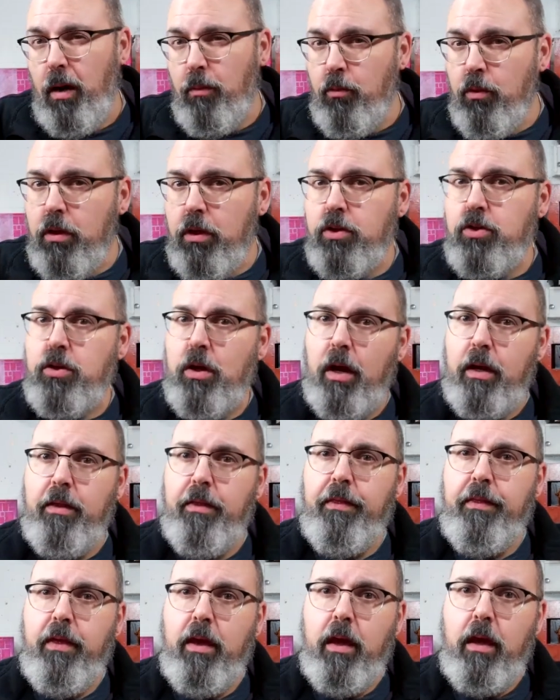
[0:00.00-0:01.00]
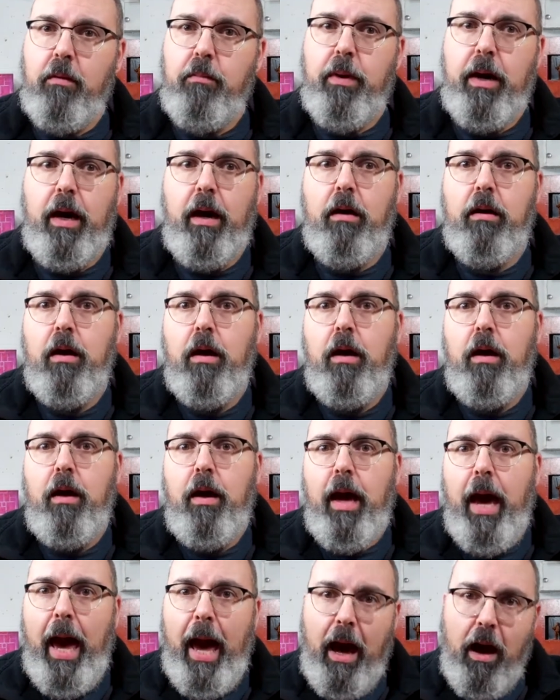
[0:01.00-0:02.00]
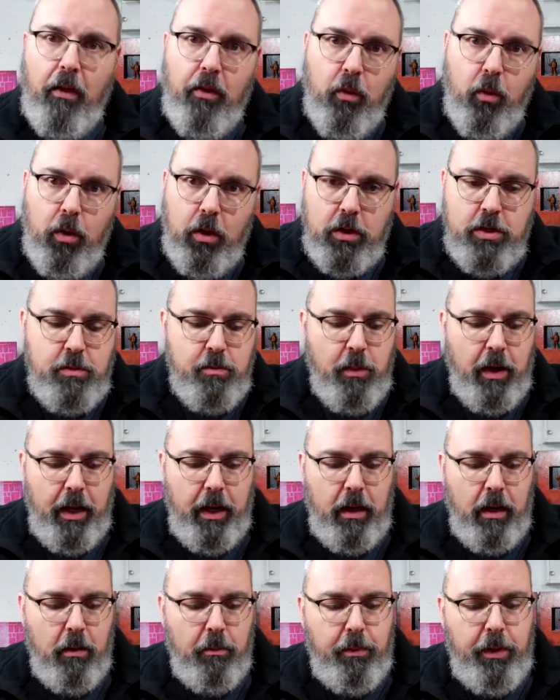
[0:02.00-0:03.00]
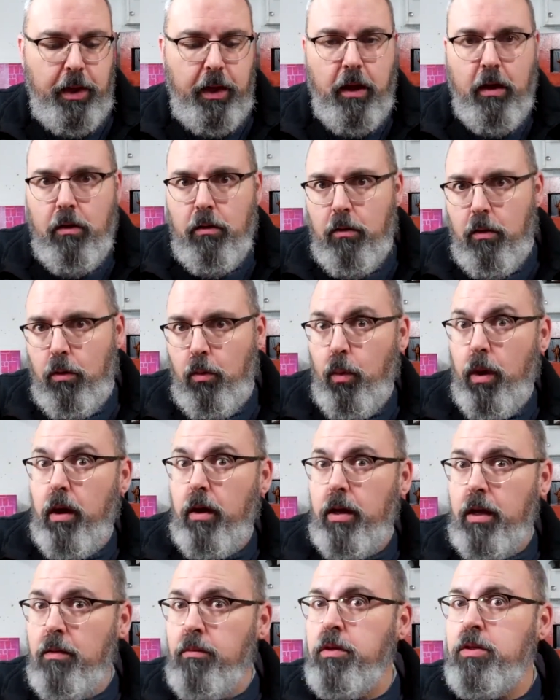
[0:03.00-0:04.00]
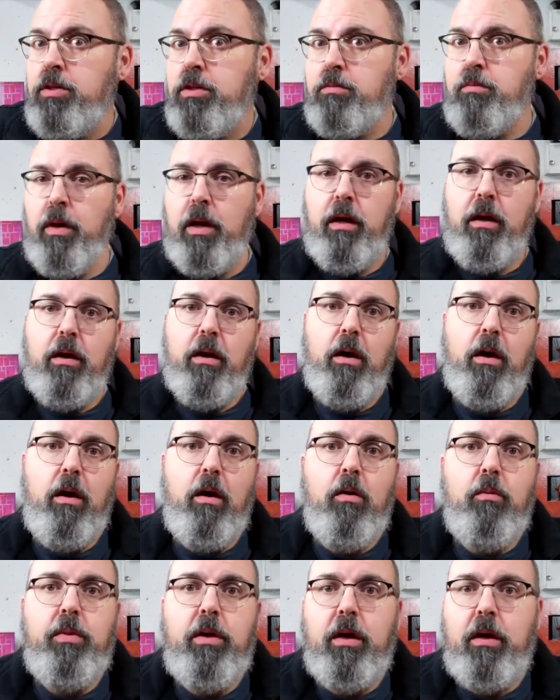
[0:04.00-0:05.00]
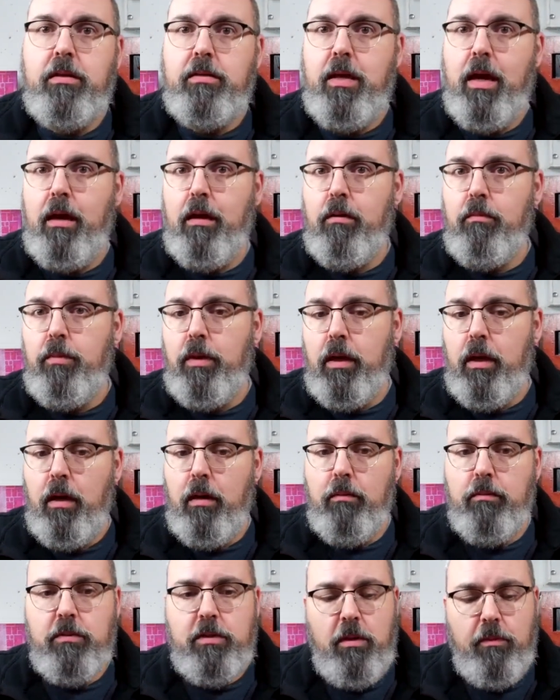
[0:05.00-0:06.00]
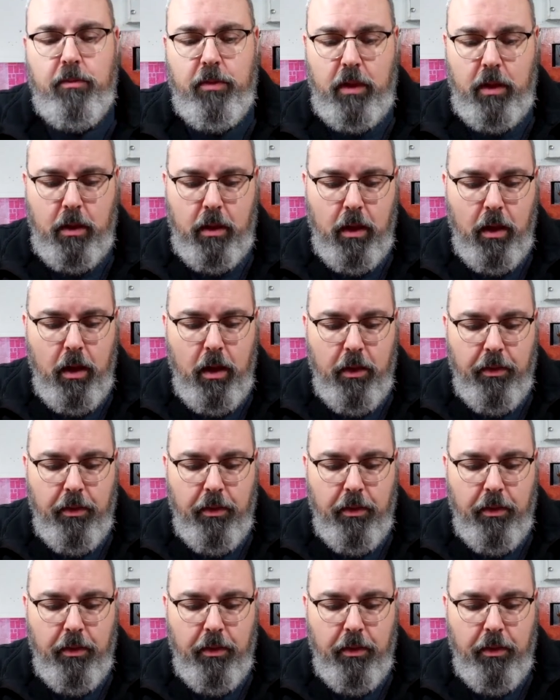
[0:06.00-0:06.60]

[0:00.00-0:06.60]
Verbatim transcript: I'm really trying to think about how the words might appear or where images might go, because that could become something